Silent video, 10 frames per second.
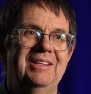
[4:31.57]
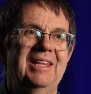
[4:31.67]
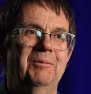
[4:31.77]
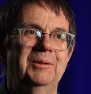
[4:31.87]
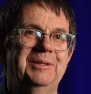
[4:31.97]

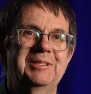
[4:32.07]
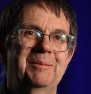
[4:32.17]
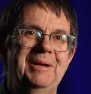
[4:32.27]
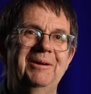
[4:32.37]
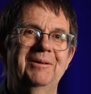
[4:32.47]
they will
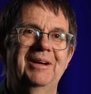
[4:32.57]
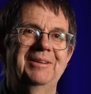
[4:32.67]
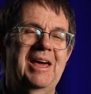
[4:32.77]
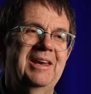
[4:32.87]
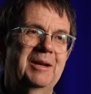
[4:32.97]
disappear,
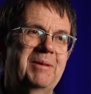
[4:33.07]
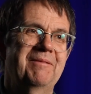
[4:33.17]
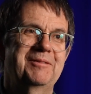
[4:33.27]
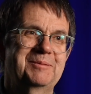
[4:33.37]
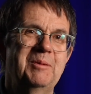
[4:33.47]
not in a
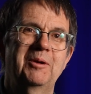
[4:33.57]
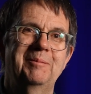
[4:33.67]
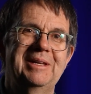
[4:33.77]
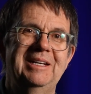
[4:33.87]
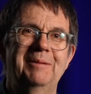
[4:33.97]
puff of smoke,
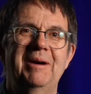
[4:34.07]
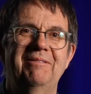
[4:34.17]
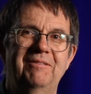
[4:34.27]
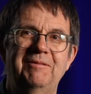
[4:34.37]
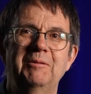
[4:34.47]
but in a
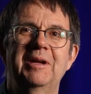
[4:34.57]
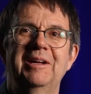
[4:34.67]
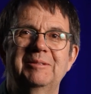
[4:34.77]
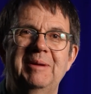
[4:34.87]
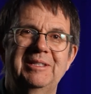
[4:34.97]
puff of
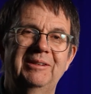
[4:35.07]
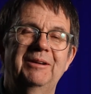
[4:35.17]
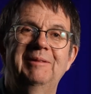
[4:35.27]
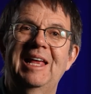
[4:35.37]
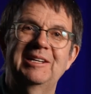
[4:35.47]
photons, basically
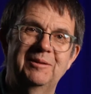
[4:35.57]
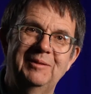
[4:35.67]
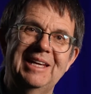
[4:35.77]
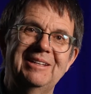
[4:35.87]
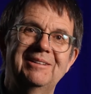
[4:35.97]
a flash of
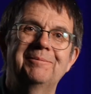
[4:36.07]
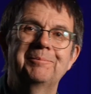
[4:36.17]
light.